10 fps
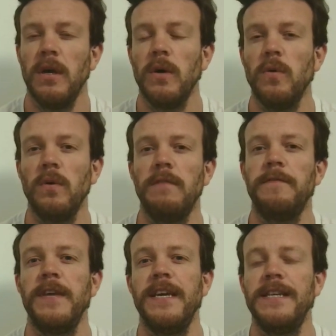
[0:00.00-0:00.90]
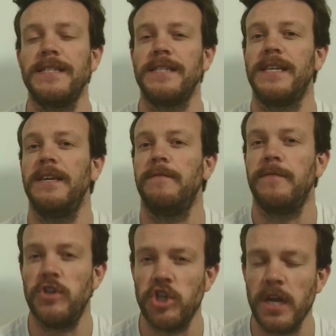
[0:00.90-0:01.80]
all of these to give
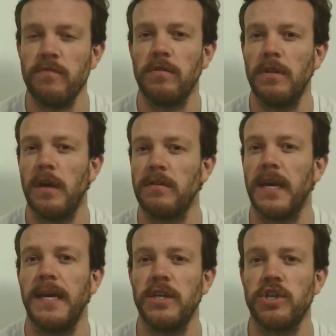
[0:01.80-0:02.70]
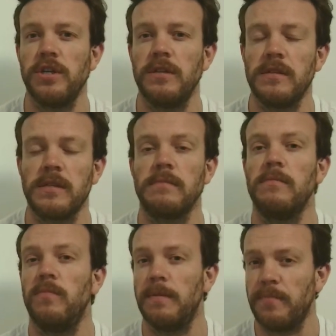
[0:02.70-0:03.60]
general locations
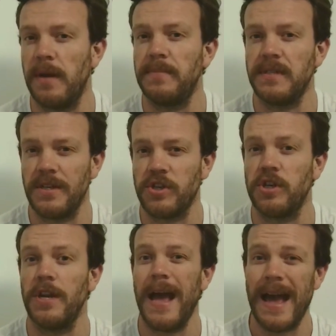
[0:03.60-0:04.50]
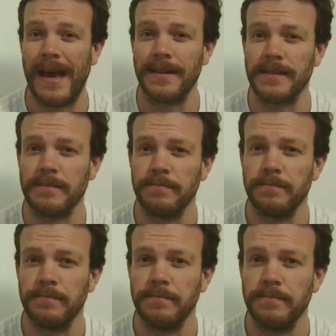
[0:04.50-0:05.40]
with preposition at.
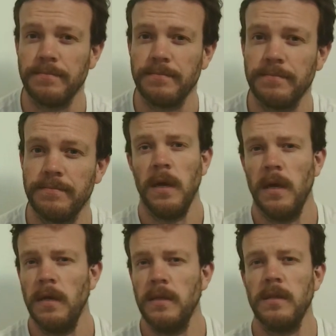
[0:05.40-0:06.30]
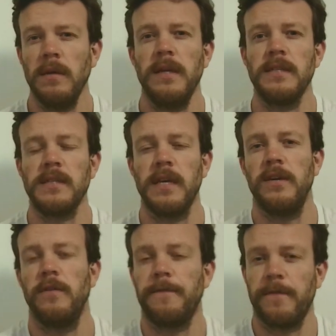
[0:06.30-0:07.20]
So let's say
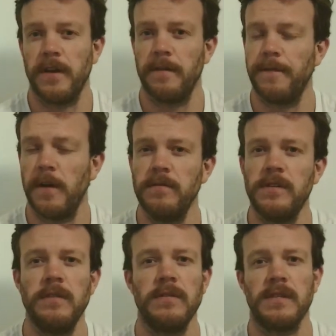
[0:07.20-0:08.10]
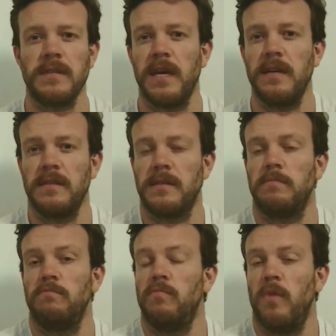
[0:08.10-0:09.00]
your friend phones you and
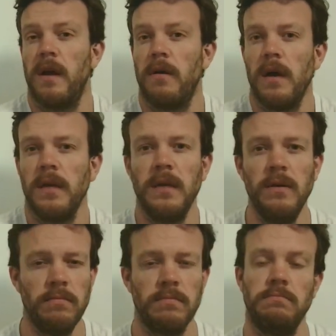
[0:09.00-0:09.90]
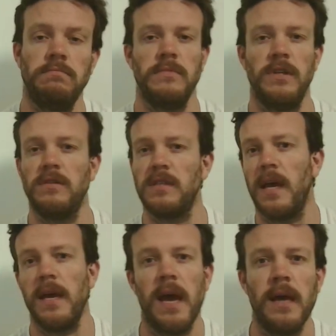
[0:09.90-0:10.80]
says, where are you? You
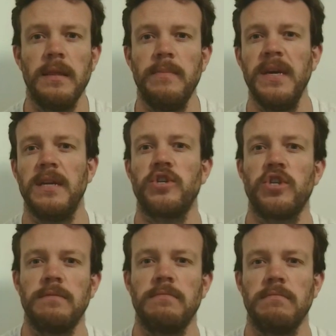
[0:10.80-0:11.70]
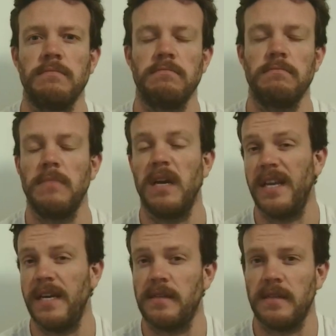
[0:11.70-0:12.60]
say, at the beach. And
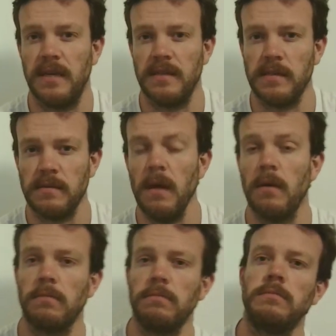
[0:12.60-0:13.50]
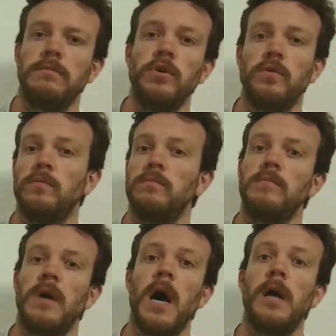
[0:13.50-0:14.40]
he says, oh, cool,
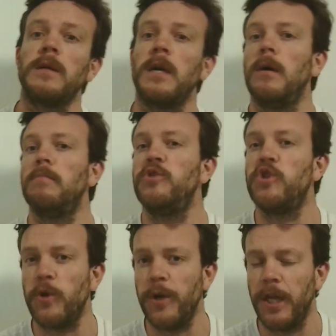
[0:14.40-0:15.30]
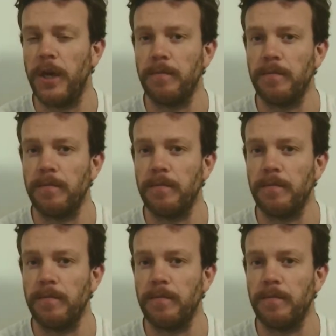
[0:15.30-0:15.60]
I'll come join you.